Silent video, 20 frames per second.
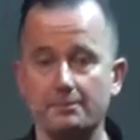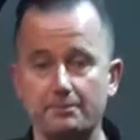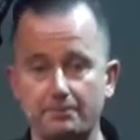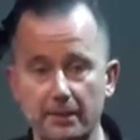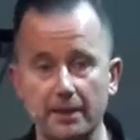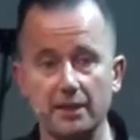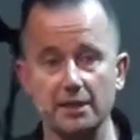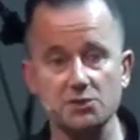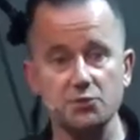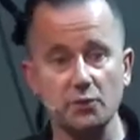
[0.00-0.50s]

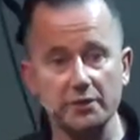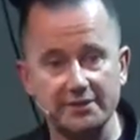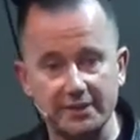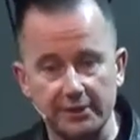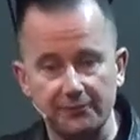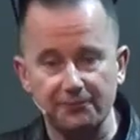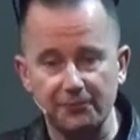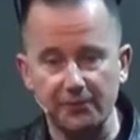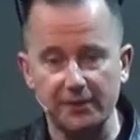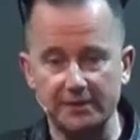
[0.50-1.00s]
because we're
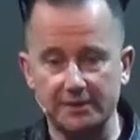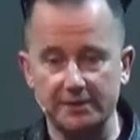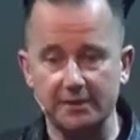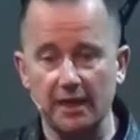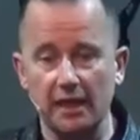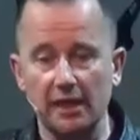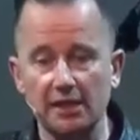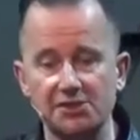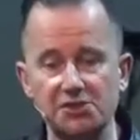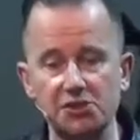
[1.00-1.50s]
different.
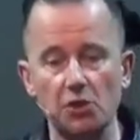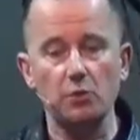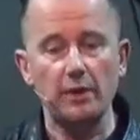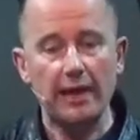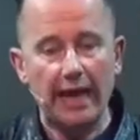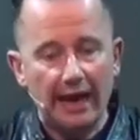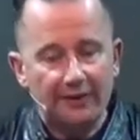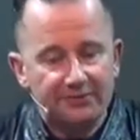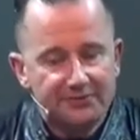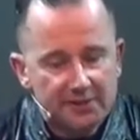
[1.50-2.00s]
So we
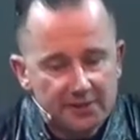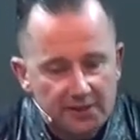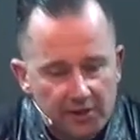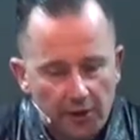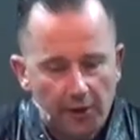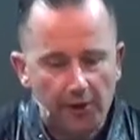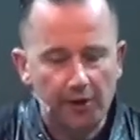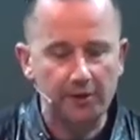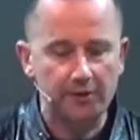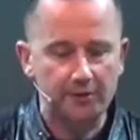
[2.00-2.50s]
have to
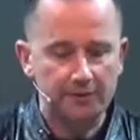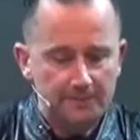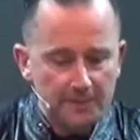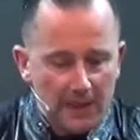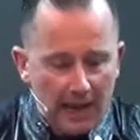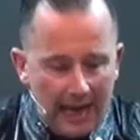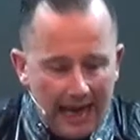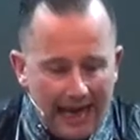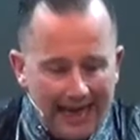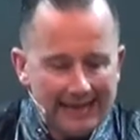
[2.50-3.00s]
learn.
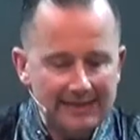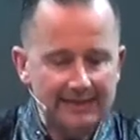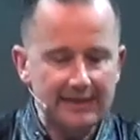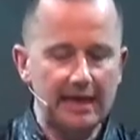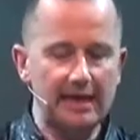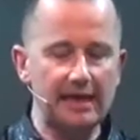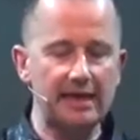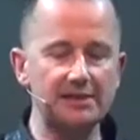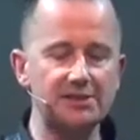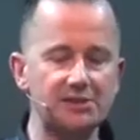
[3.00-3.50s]
And
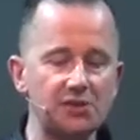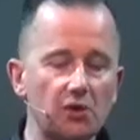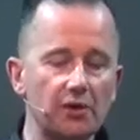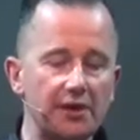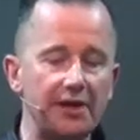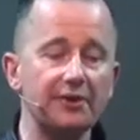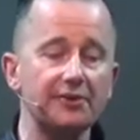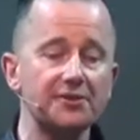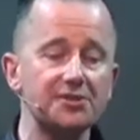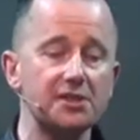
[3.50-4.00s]
uh, so
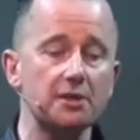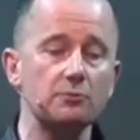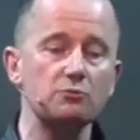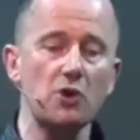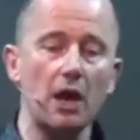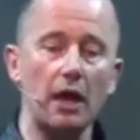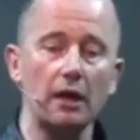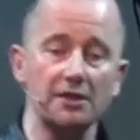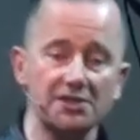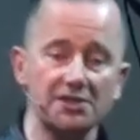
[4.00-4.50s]
here's some wrong